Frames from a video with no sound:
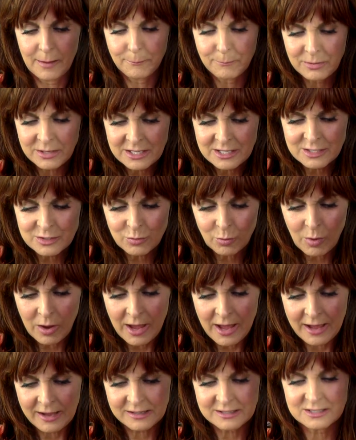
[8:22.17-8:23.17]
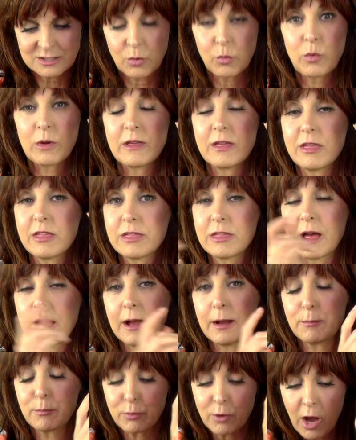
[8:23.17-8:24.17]
Beeswax with
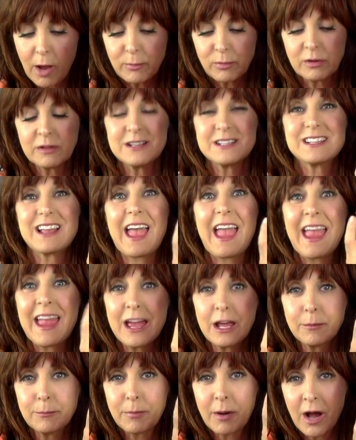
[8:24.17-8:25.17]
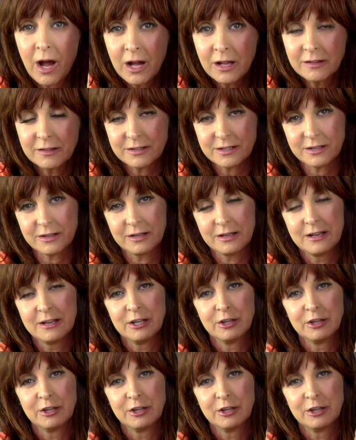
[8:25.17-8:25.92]
propolis and pollen.